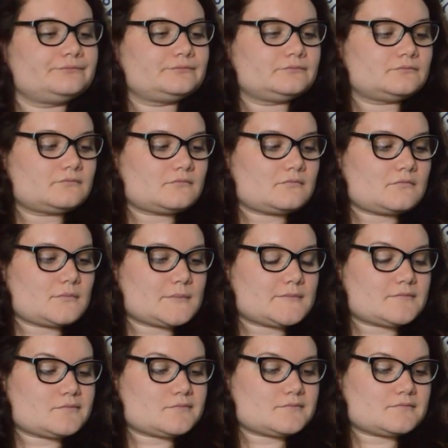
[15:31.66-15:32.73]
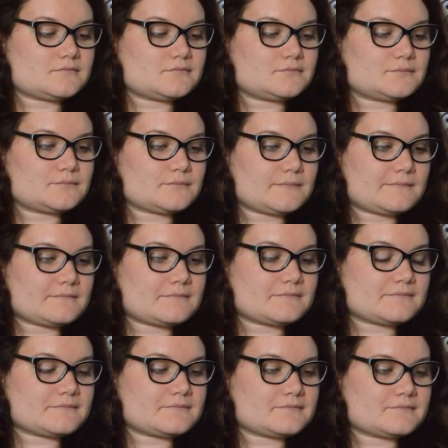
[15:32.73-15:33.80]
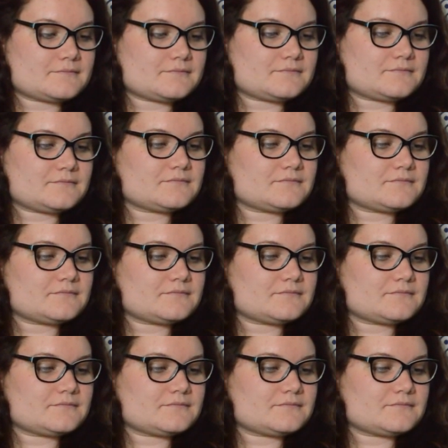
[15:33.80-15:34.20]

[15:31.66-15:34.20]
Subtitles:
(silent)